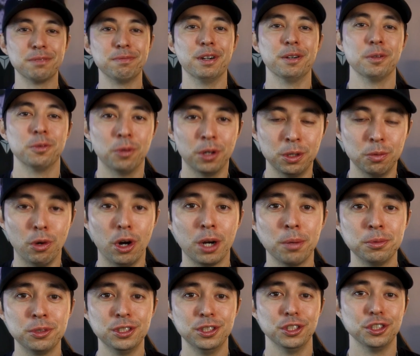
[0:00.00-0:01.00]
up everyone?
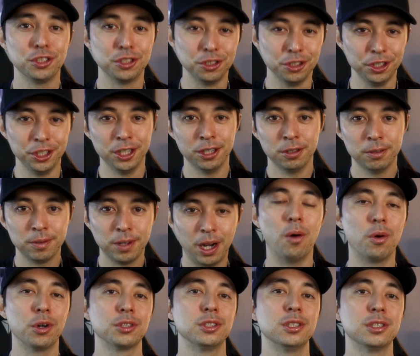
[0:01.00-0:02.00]
Welcome to the studio. I
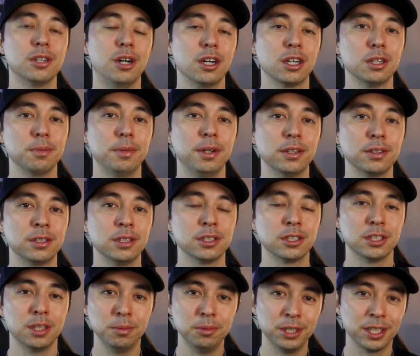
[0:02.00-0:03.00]
wanted to talk about this
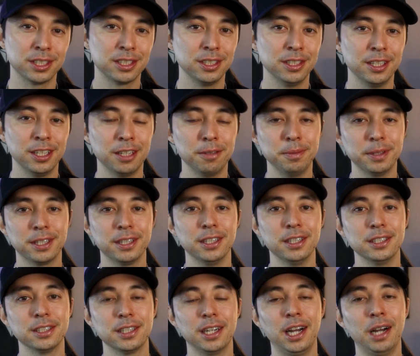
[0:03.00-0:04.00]
subject today
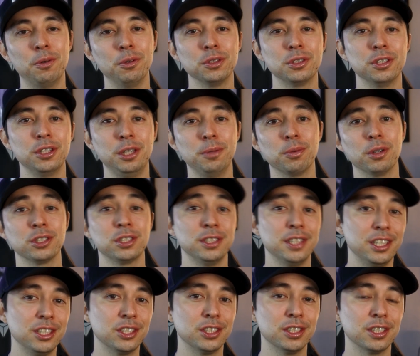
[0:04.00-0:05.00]
because I went to Heat Press
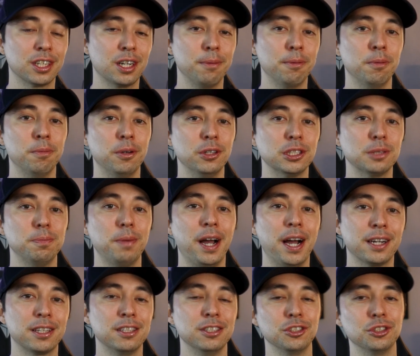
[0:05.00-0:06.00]
Nation a couple months
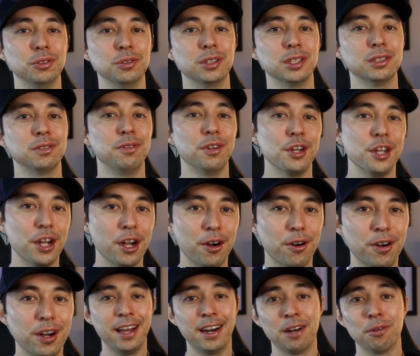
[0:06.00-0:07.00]
back to shoot this
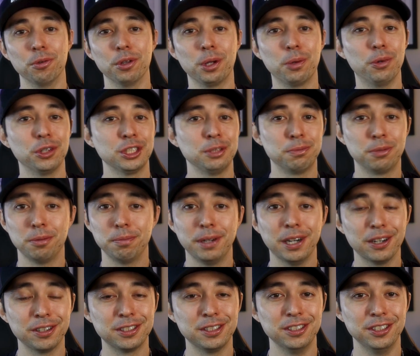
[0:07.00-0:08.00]
video, and I really wasn't
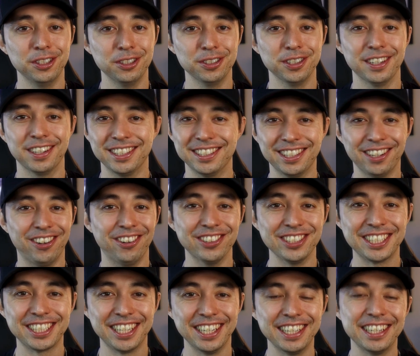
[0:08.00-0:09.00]
prepared to do the whole
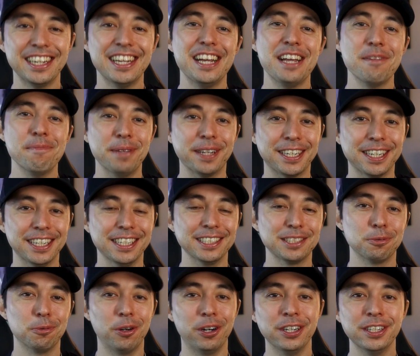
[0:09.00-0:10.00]
skit
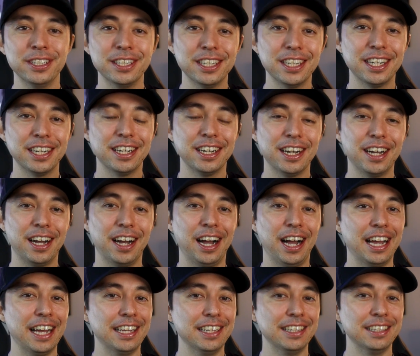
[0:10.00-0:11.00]
because 1,
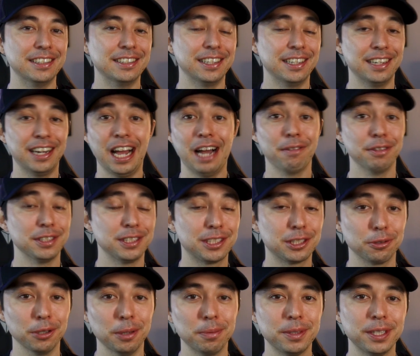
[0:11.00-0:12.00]
I didn't have a
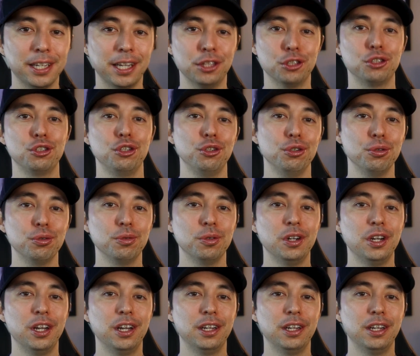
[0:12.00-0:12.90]
script, and 2,